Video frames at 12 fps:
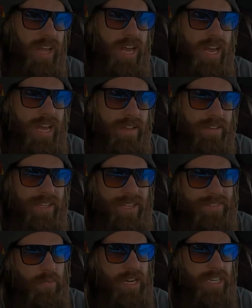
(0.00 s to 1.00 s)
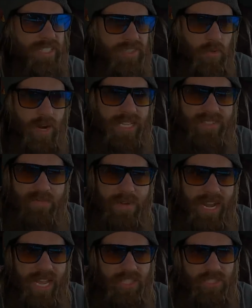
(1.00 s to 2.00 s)
Uh, it's weird because the rates have
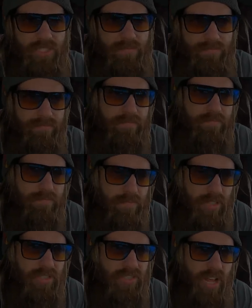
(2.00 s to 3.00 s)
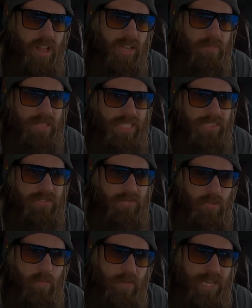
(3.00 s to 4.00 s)
been actually pretty solid because the
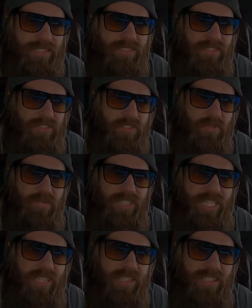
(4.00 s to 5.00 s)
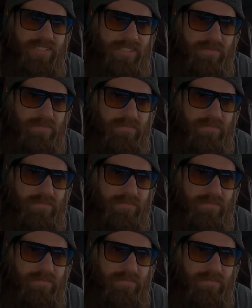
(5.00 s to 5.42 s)
fuel prices are just ridiculous.